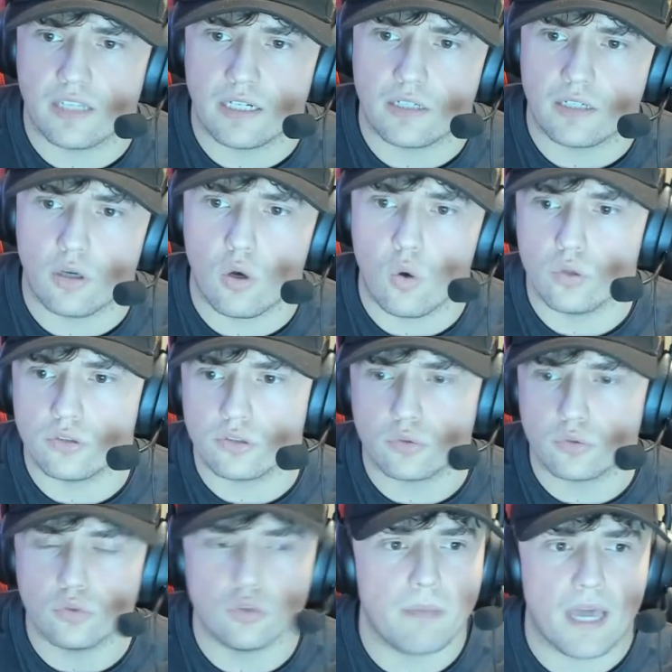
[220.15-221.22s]
like old
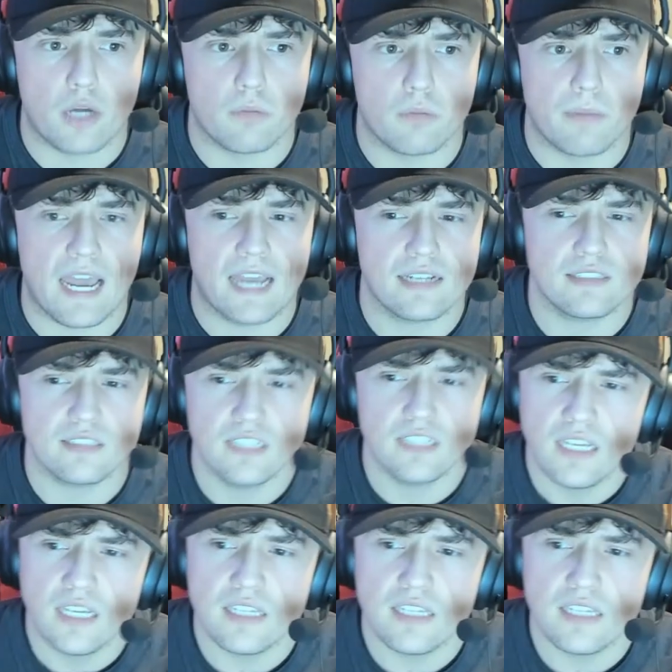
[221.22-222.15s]
school battle packs.